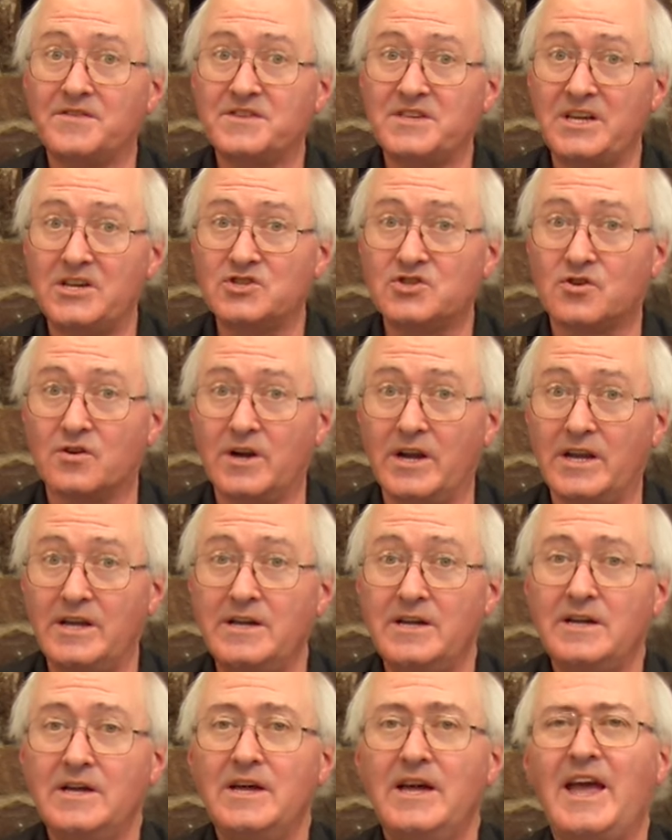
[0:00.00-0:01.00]
century,
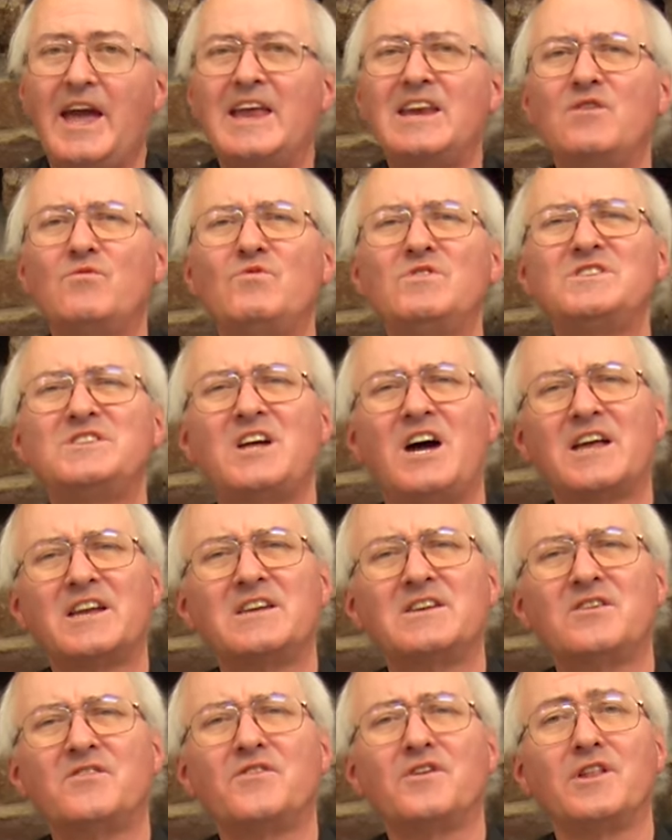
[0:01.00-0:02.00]
and it was not
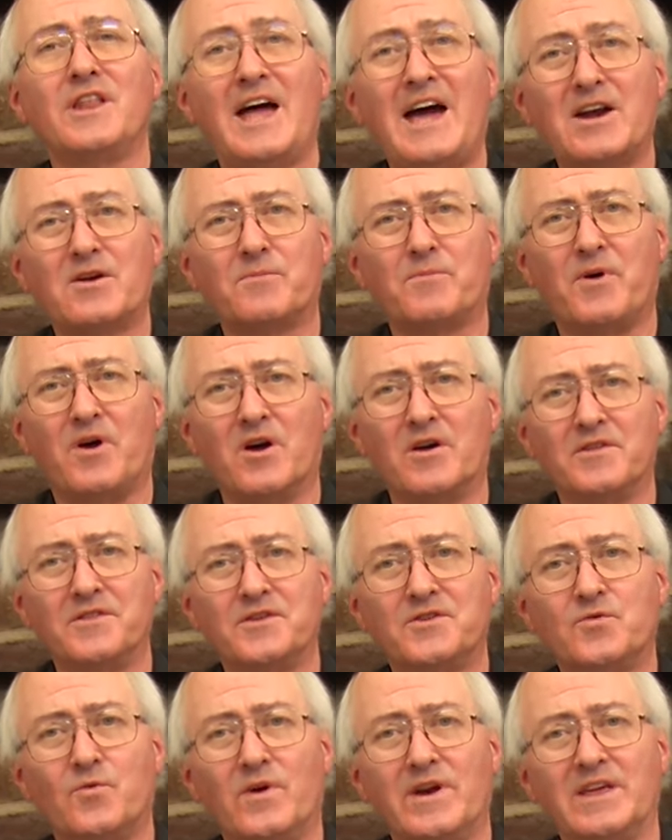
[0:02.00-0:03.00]
until the latter part of
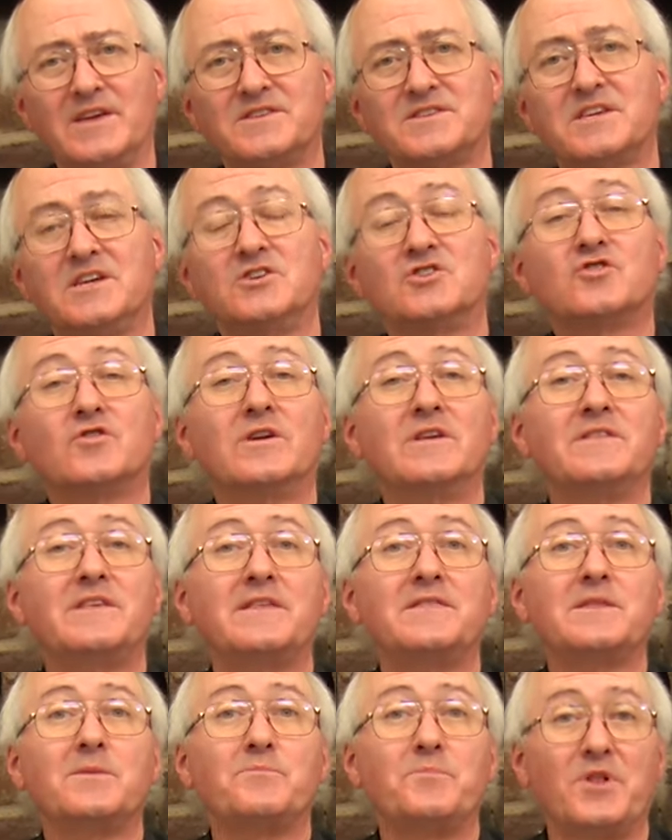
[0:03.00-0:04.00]
the 20th century
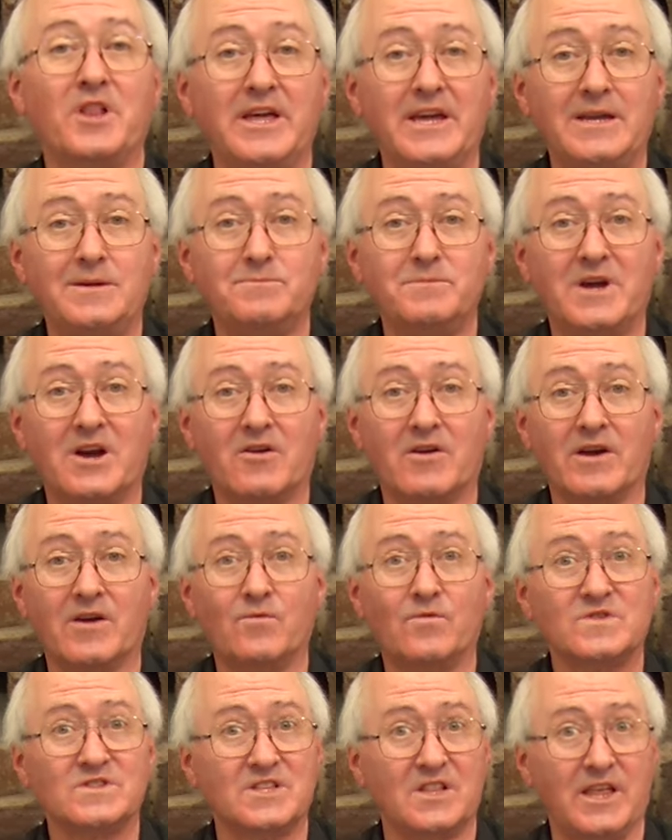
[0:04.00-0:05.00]
that the plain
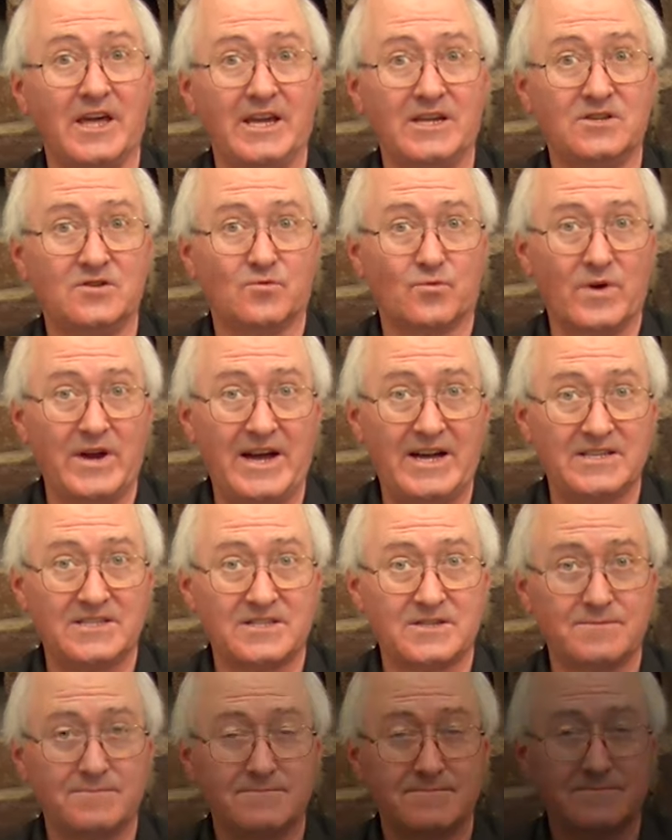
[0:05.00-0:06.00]
bearing was laid to
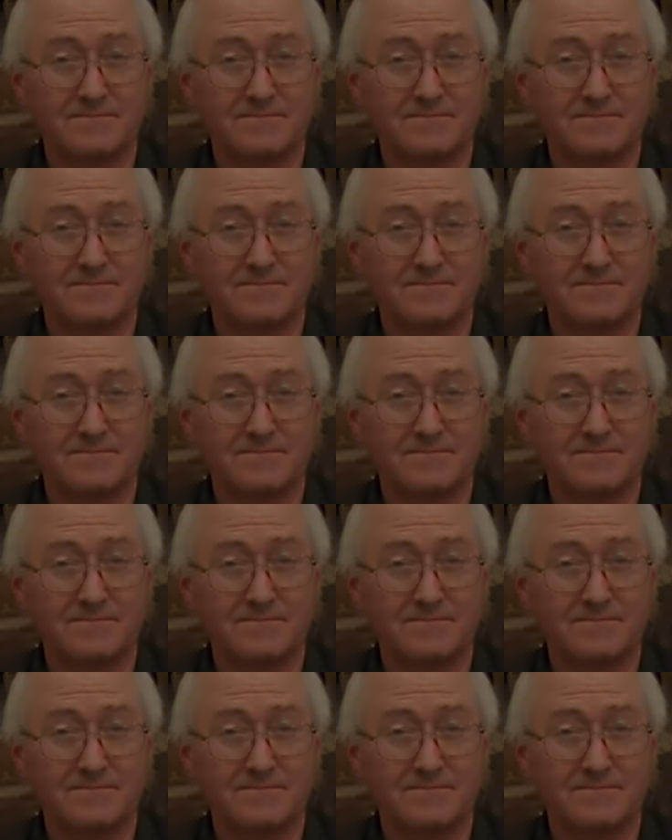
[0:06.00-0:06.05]
rest.